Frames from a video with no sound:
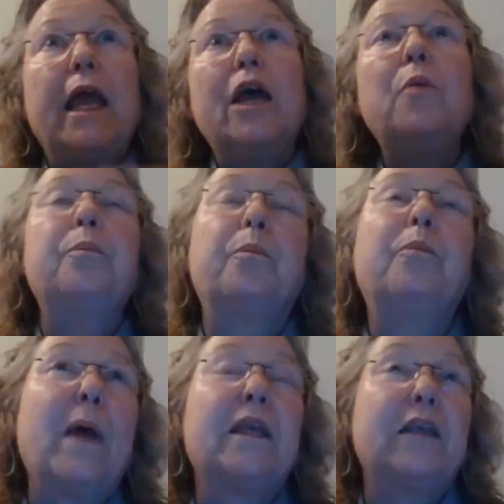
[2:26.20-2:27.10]
help
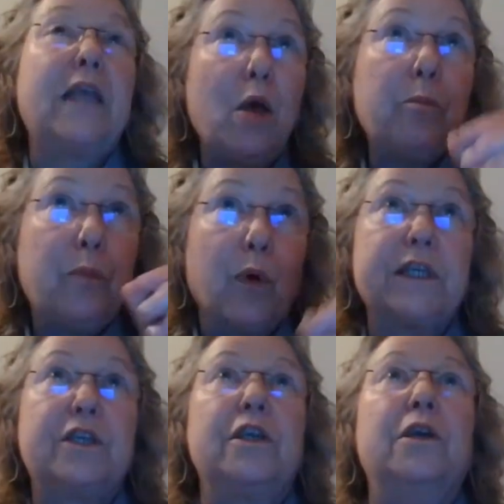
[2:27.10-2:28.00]

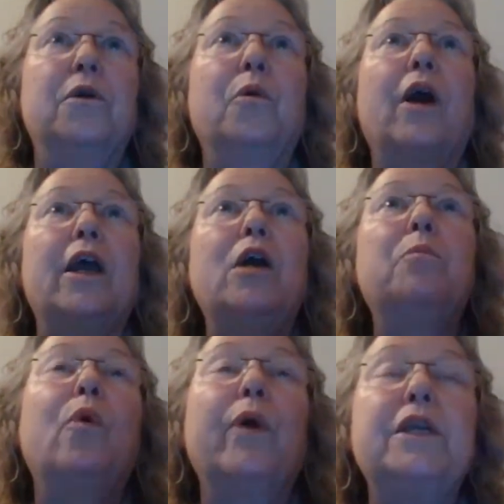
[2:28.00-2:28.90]
point to you or
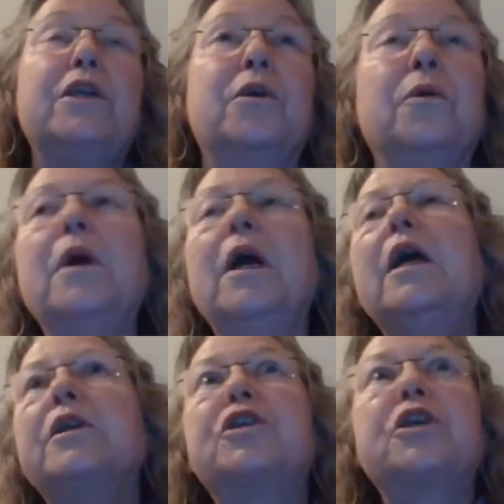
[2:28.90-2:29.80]
help point you
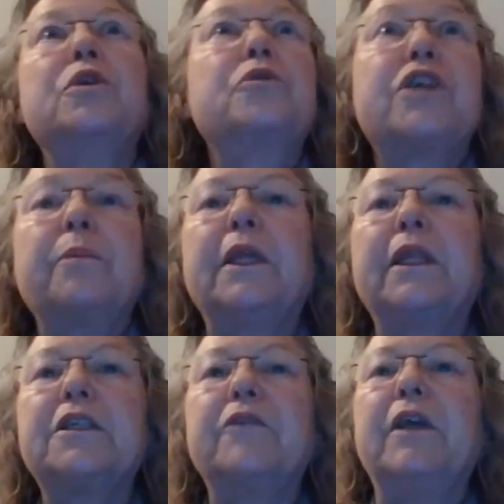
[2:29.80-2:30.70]
to
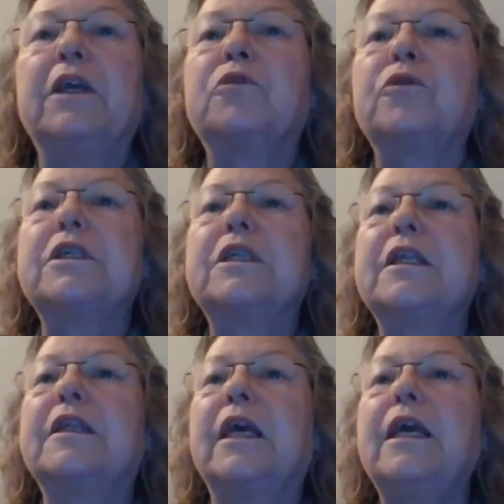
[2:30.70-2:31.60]
something that's of interest
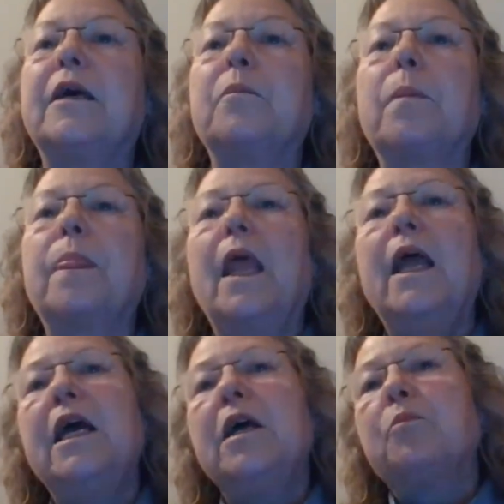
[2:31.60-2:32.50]
to them.
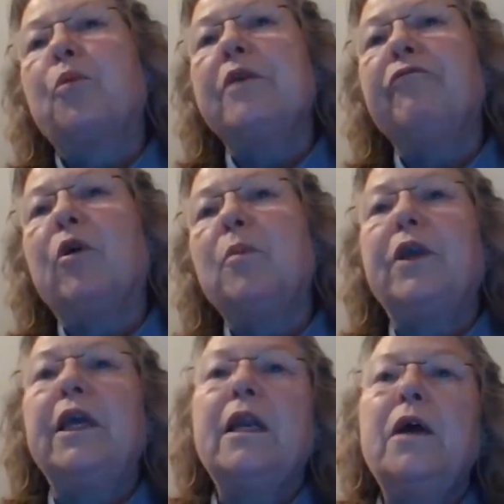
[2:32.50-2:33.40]

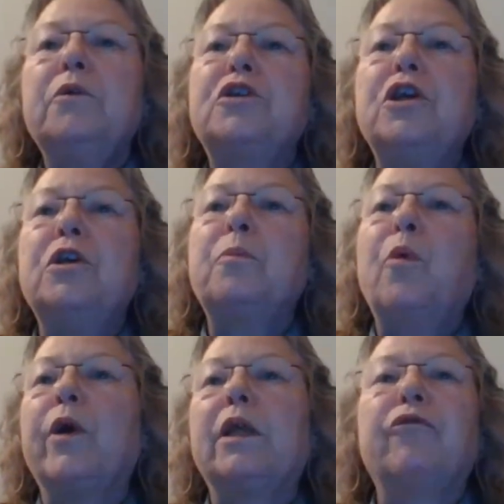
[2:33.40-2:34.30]
Pre-verbal kiddos use
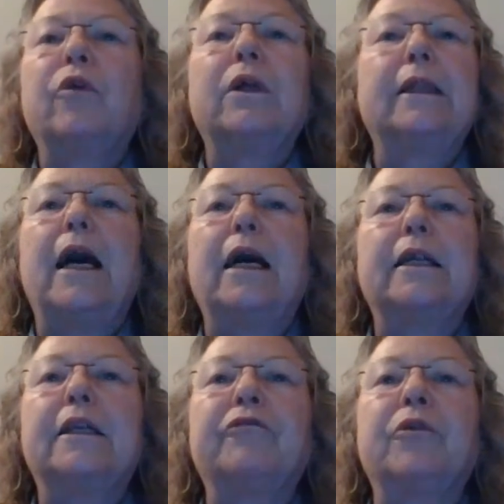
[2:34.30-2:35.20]
pointing for a
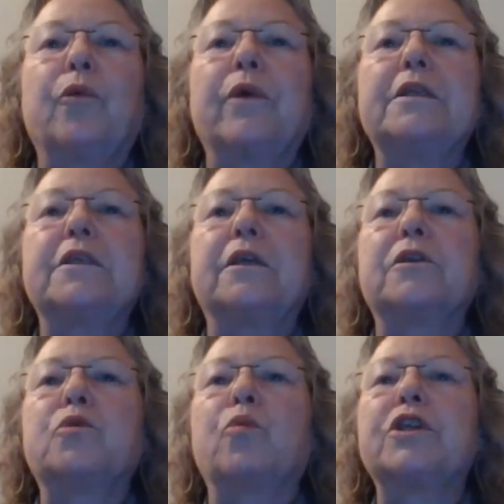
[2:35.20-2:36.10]
lot of different
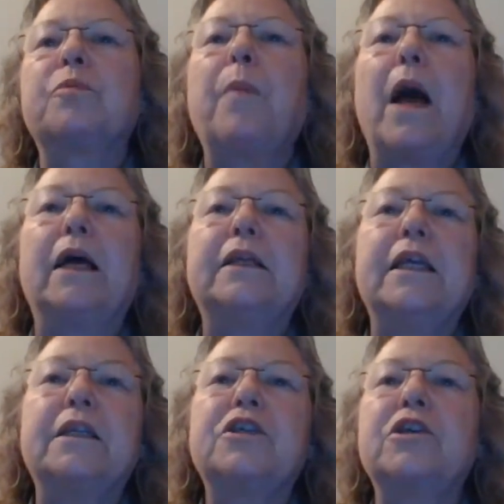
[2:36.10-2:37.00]
reasons:
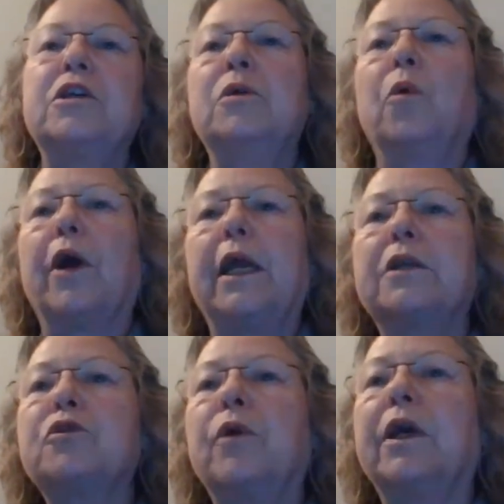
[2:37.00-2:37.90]
responding to or
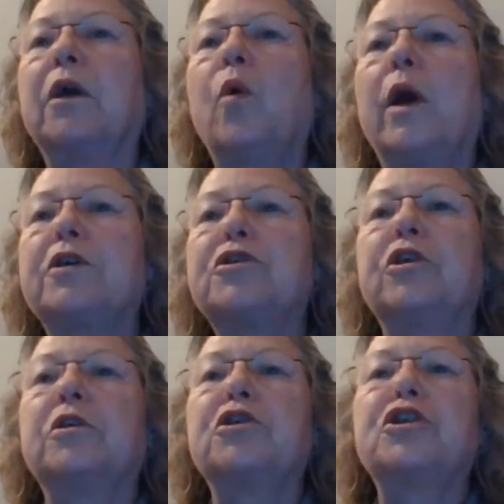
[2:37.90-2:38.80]
answering a
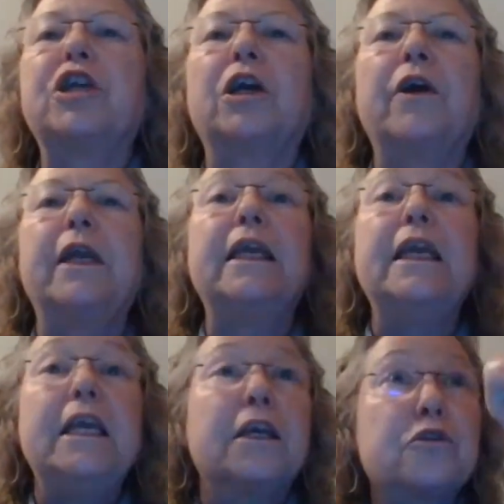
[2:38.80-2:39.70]
question, sharing
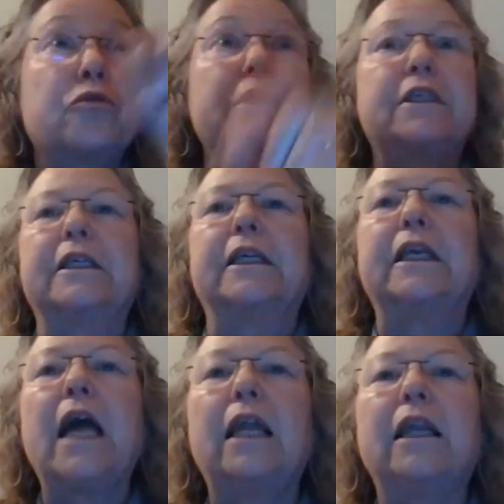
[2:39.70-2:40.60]
interests
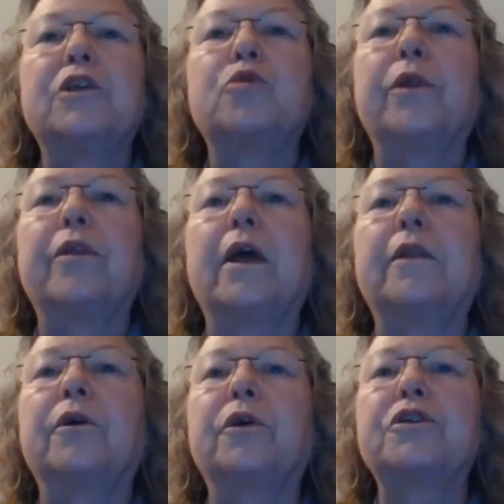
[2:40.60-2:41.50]
and knowledge with
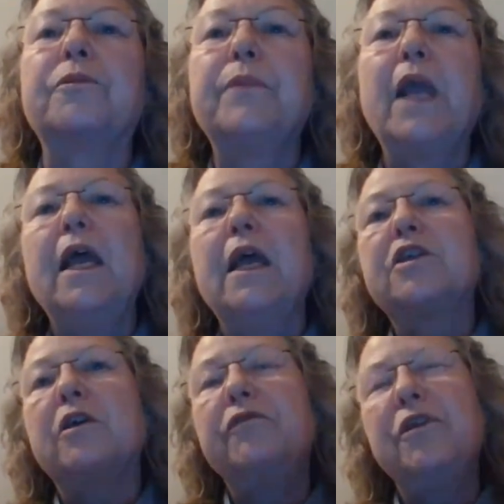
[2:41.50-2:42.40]
others.
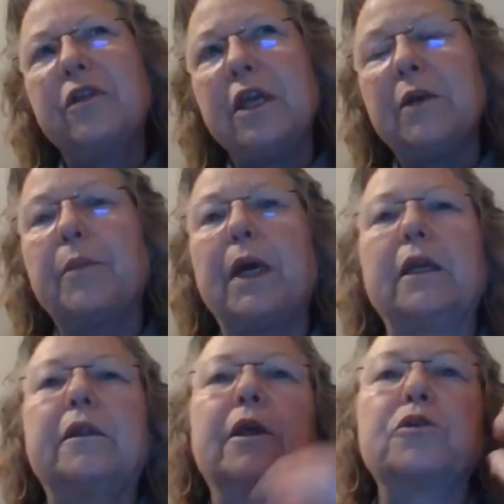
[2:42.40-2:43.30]
So if you think
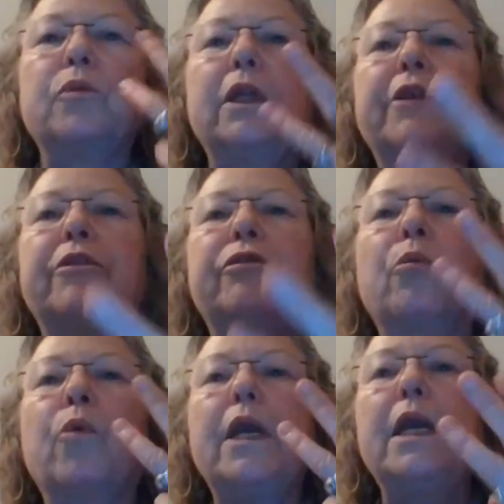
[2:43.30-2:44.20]
about it, there's really
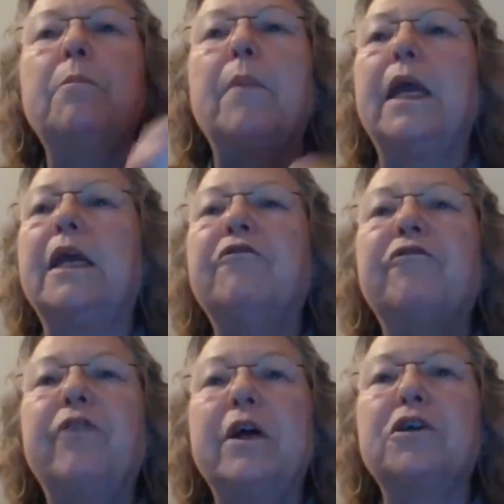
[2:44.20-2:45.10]
three main
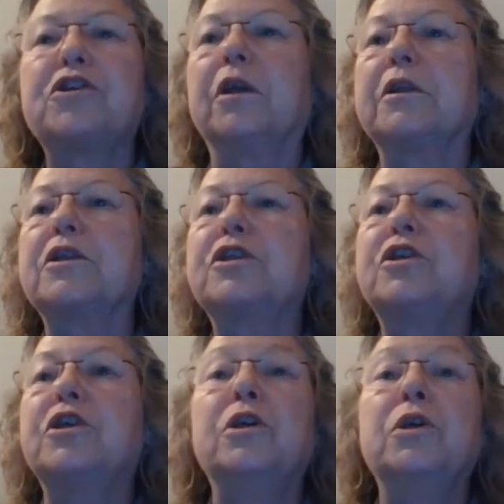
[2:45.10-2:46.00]
functions
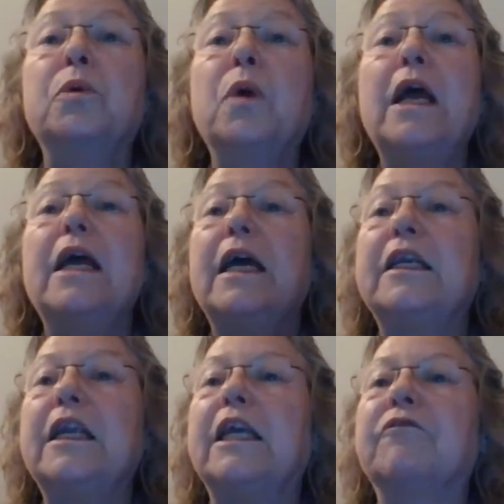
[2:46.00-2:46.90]
to
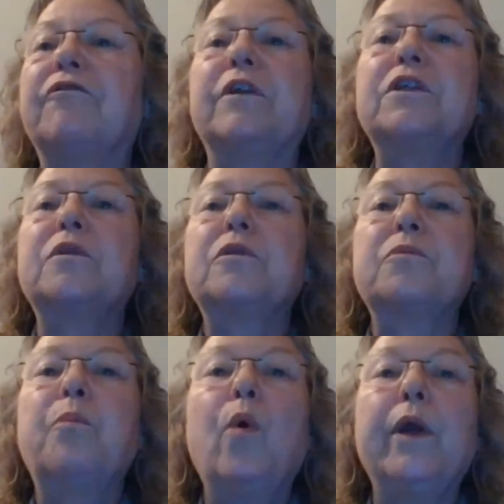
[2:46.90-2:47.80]
an
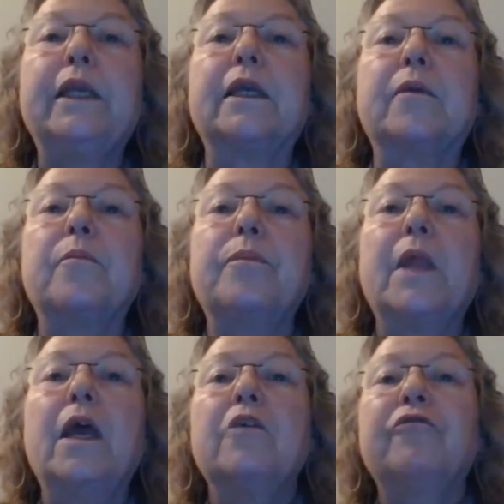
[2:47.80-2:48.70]
infant's pointing.
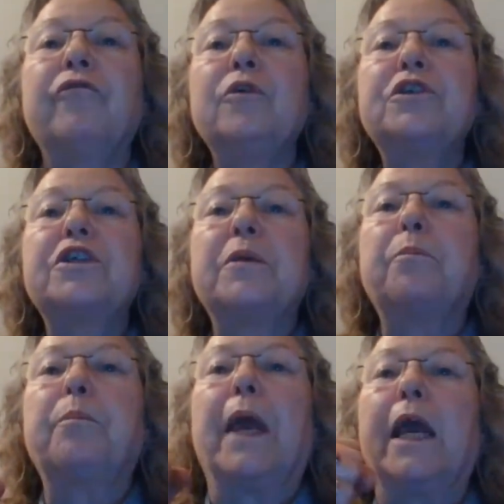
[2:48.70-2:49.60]
First is
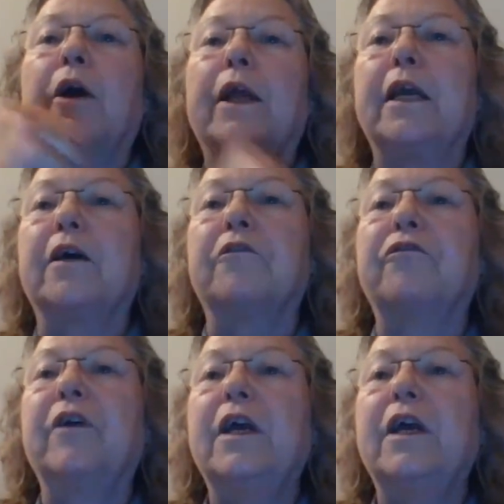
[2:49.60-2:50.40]
imperative.